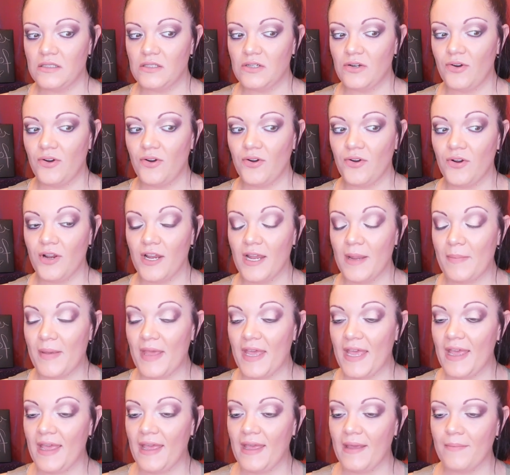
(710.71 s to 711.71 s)

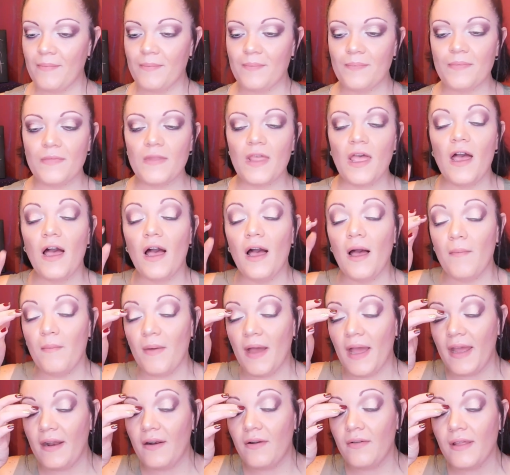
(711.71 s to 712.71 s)
Creepy.
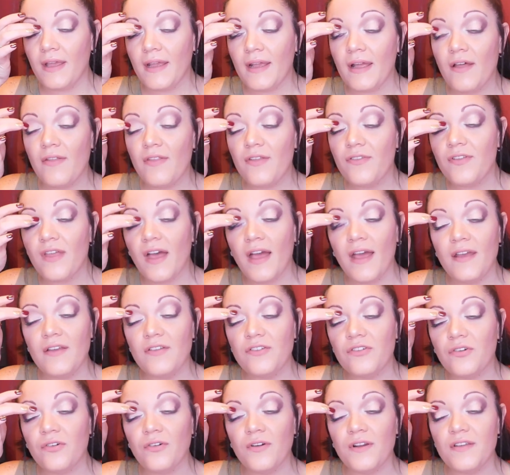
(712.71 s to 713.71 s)
I don't like how this eye
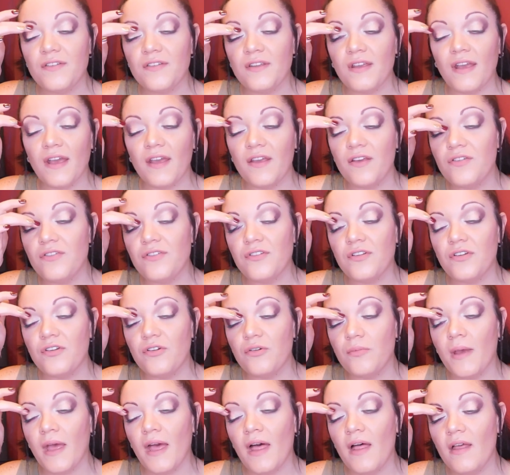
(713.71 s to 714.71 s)
is creasing. I used a
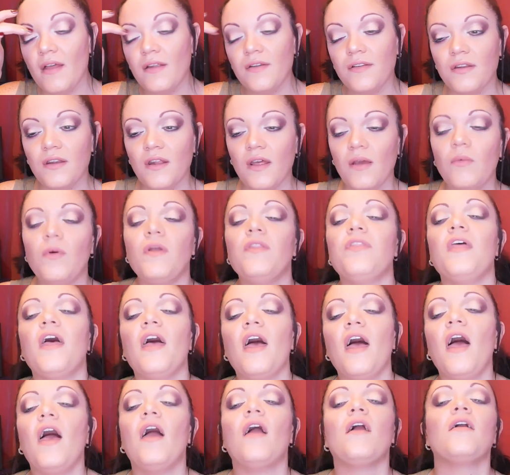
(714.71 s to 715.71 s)
new palette today. What the
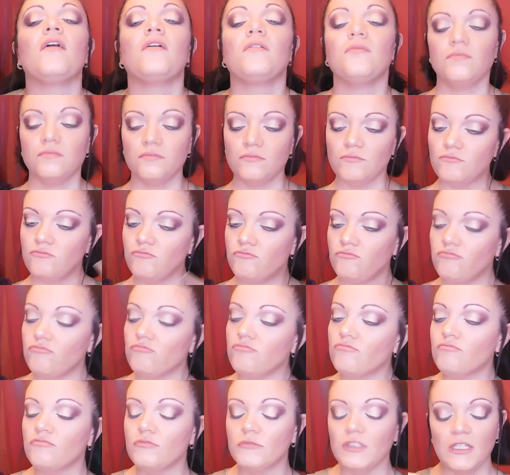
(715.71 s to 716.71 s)
heck?
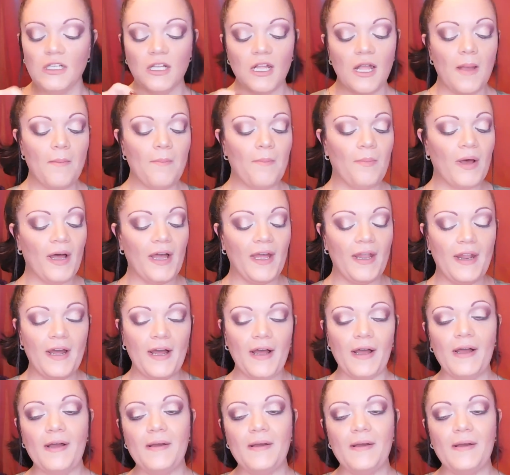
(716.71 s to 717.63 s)
But,